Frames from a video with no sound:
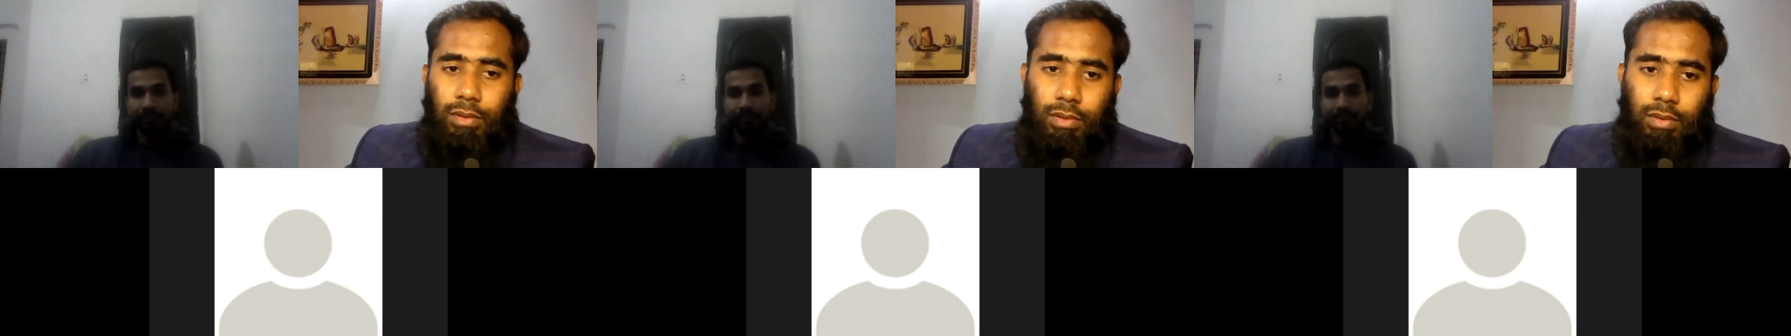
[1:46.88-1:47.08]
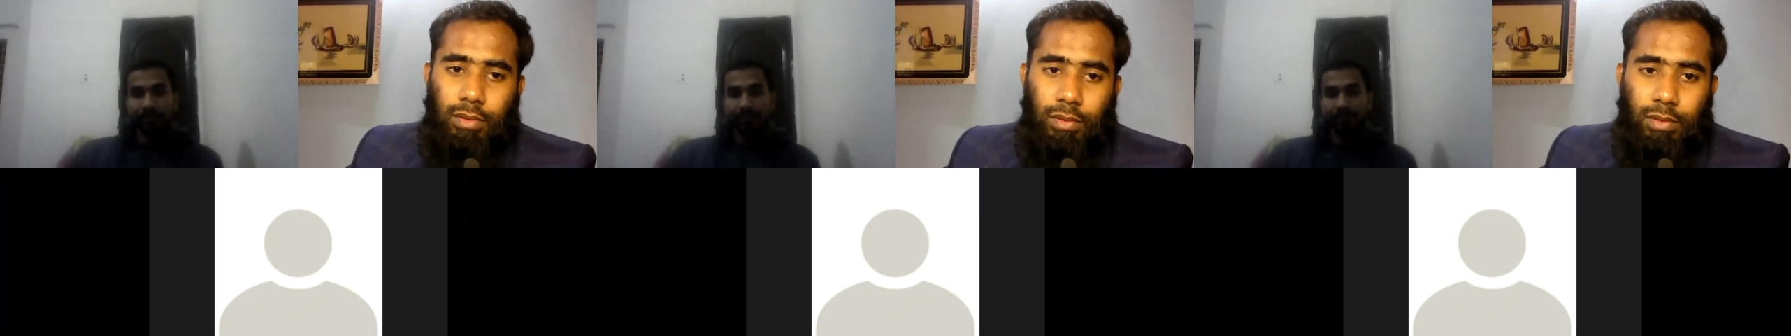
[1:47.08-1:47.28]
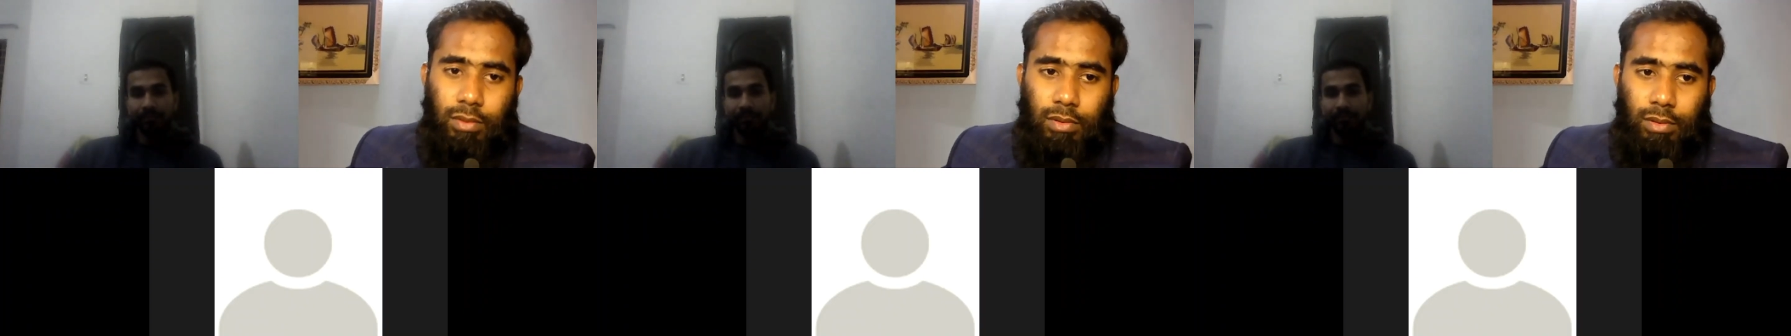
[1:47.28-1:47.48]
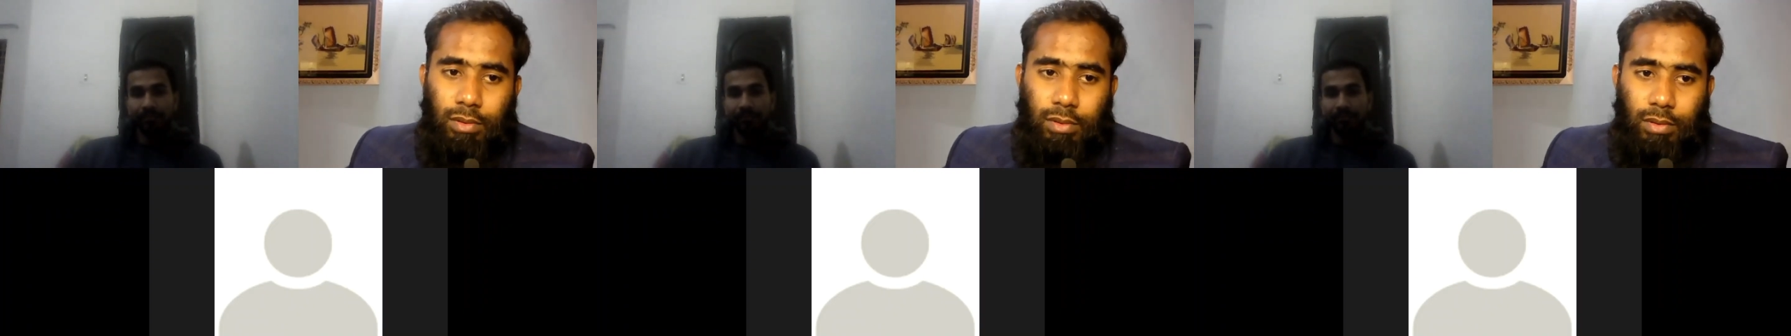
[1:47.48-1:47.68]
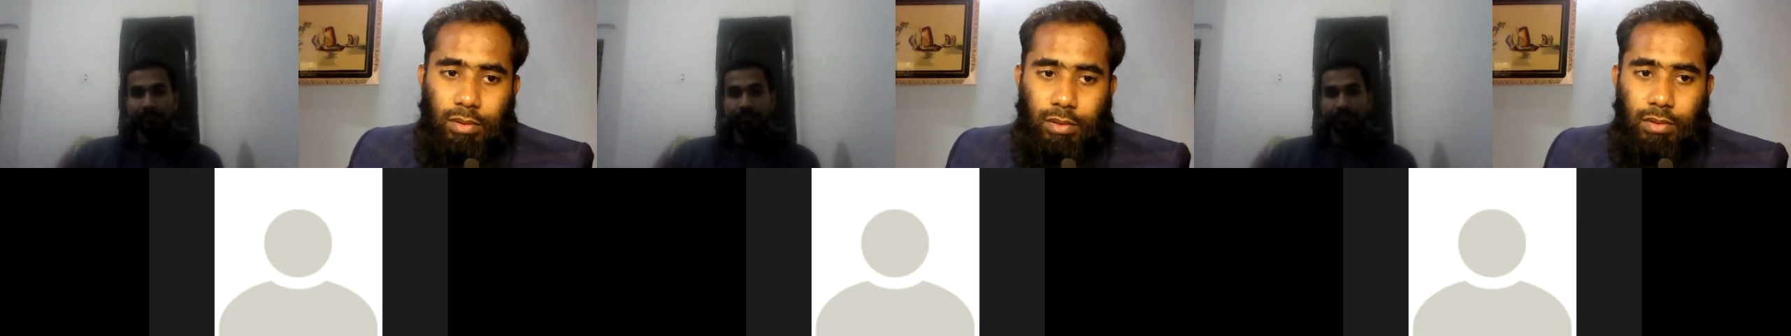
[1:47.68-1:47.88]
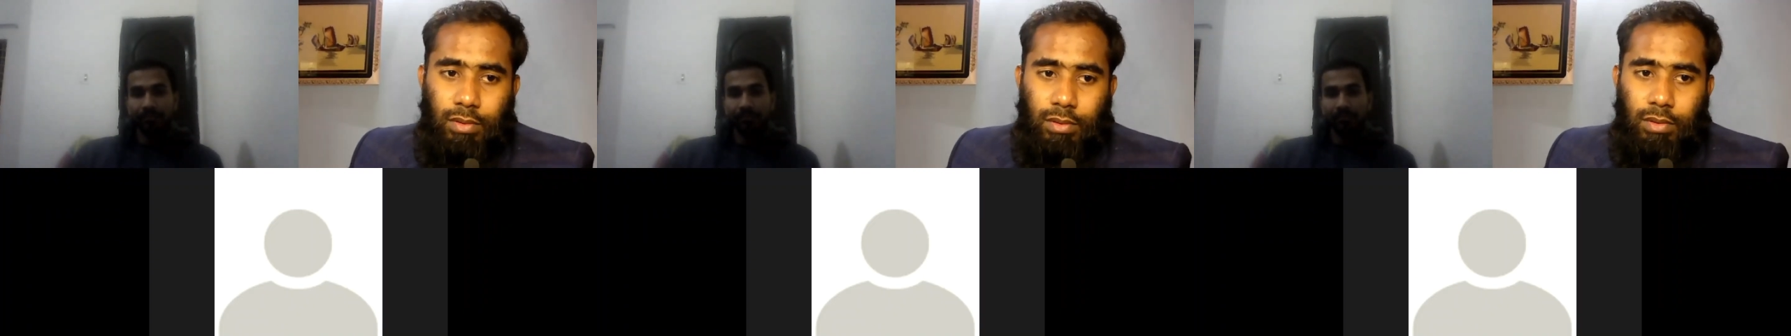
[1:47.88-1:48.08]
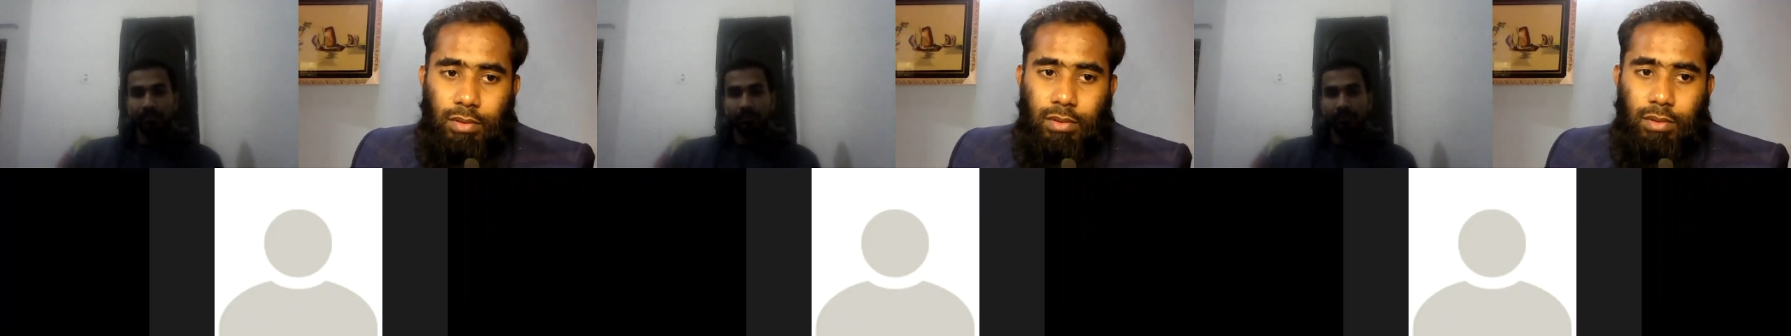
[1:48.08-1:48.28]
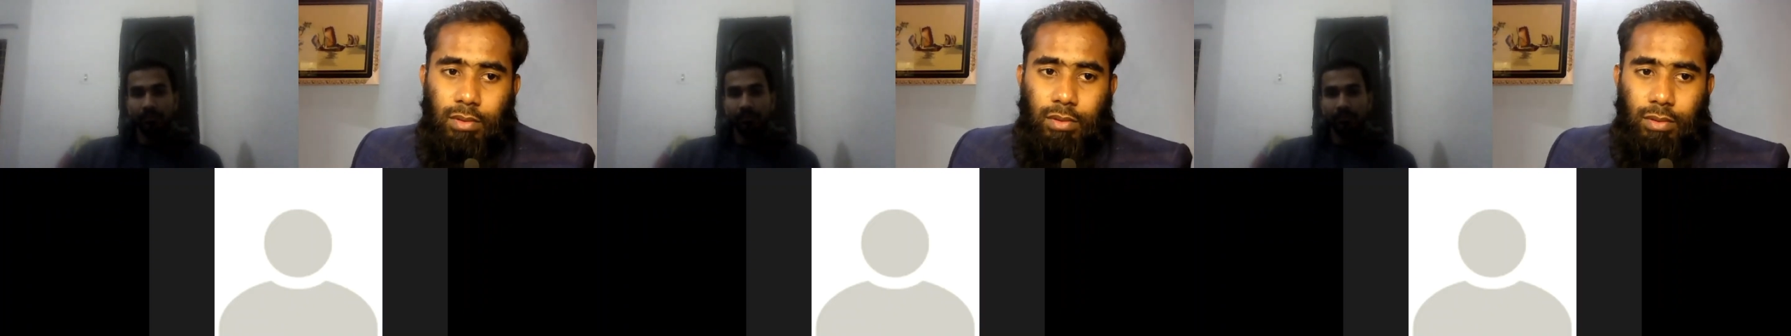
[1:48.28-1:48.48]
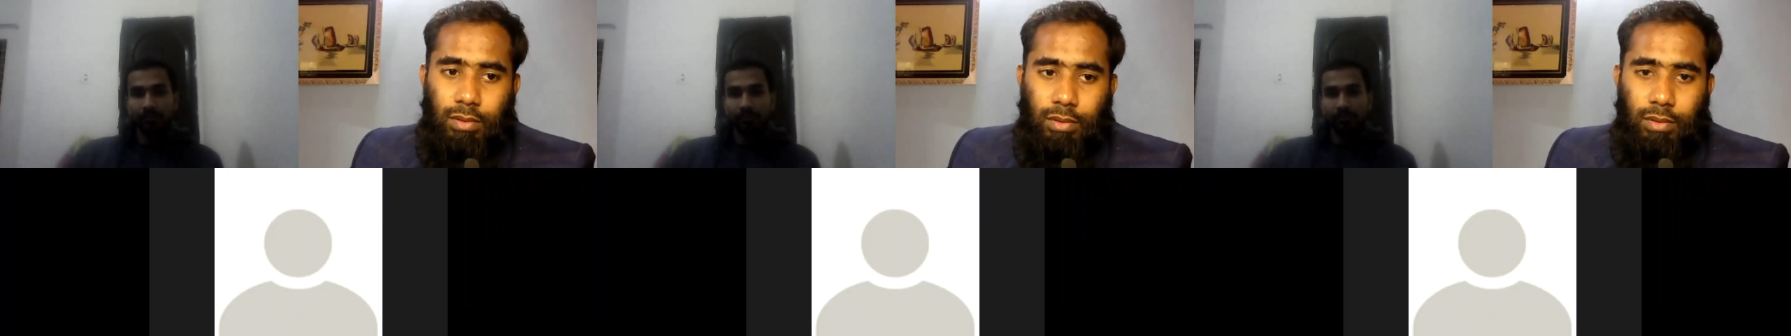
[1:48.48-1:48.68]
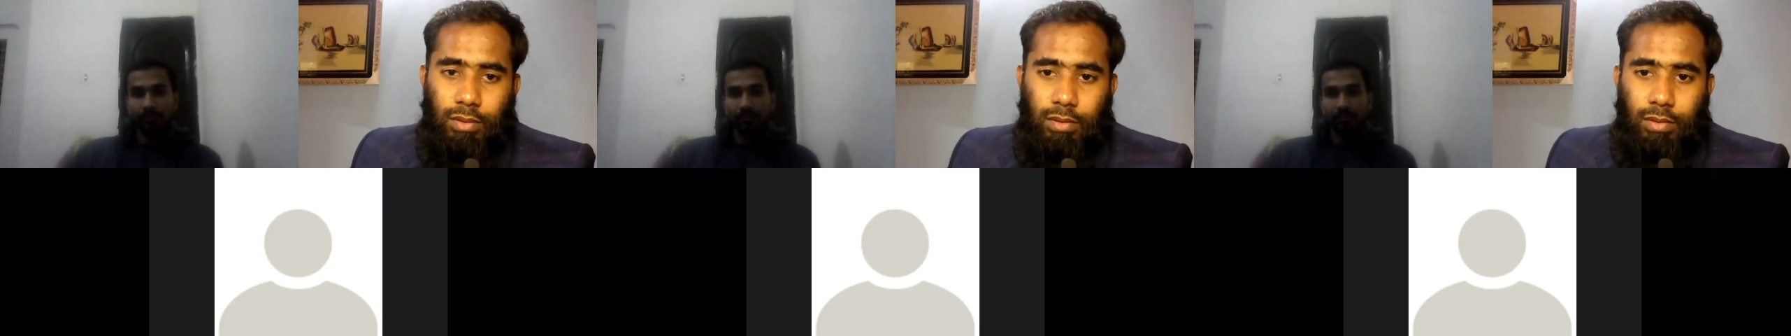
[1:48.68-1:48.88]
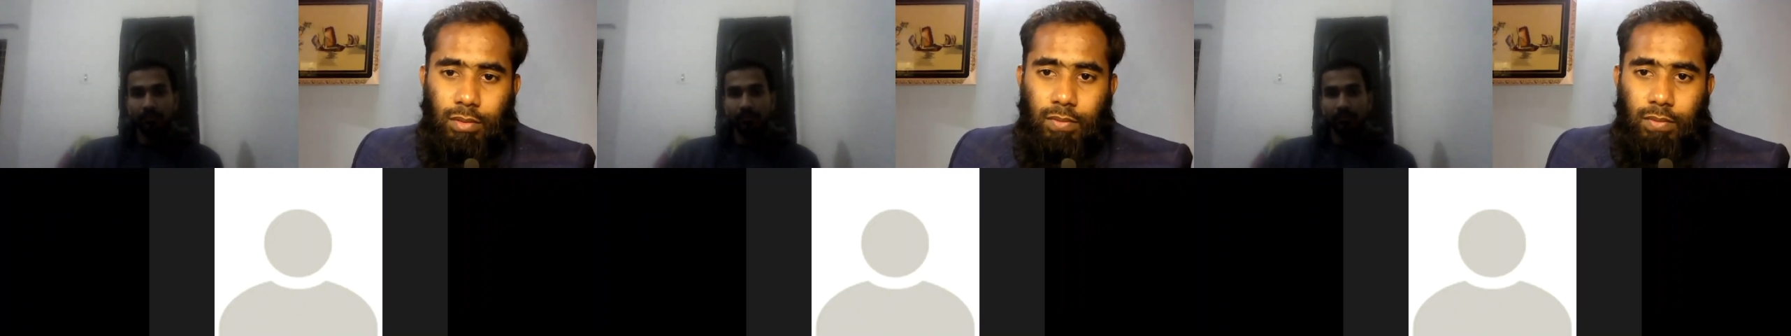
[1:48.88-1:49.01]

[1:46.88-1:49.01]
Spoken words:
[no speech]